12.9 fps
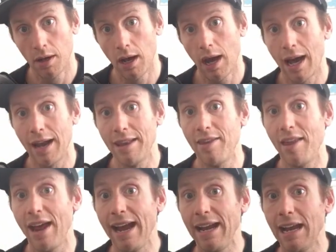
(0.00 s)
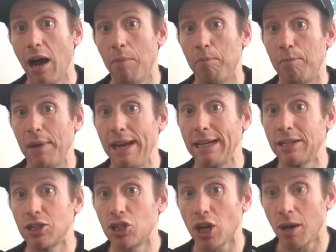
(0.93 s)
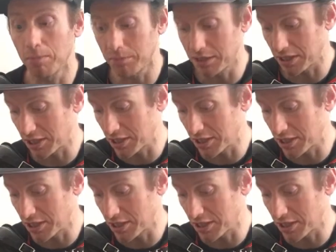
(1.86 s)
and then a big jump to